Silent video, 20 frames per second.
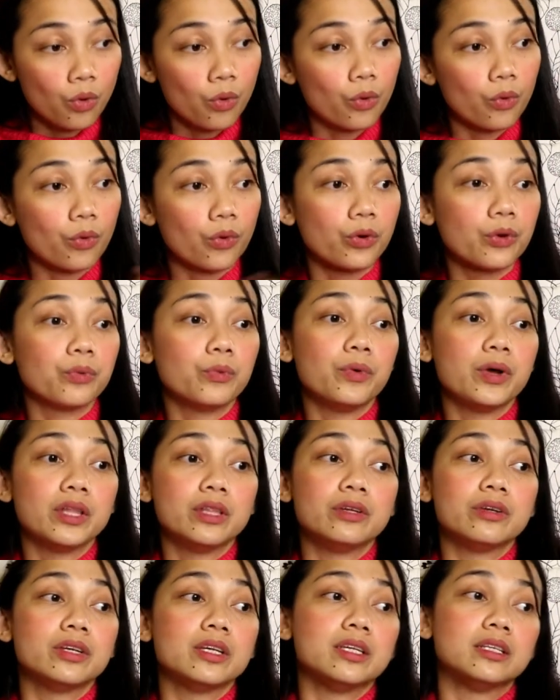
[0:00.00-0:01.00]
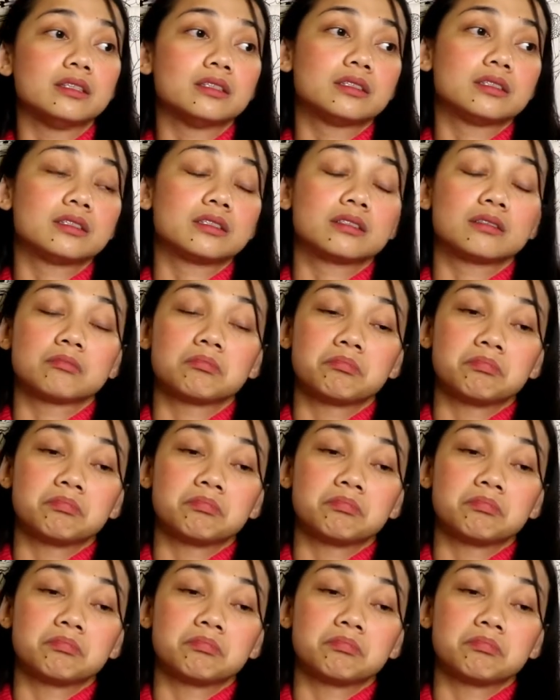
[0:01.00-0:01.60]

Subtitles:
or whether it's